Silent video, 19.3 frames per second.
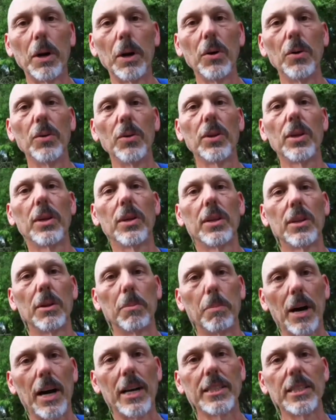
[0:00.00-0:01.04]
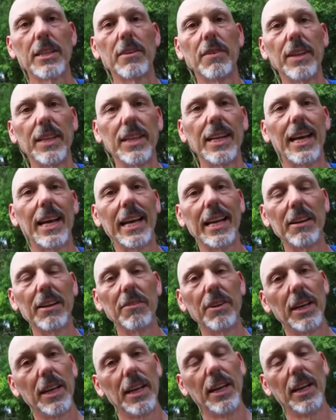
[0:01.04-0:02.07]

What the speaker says: both the positive and the negative,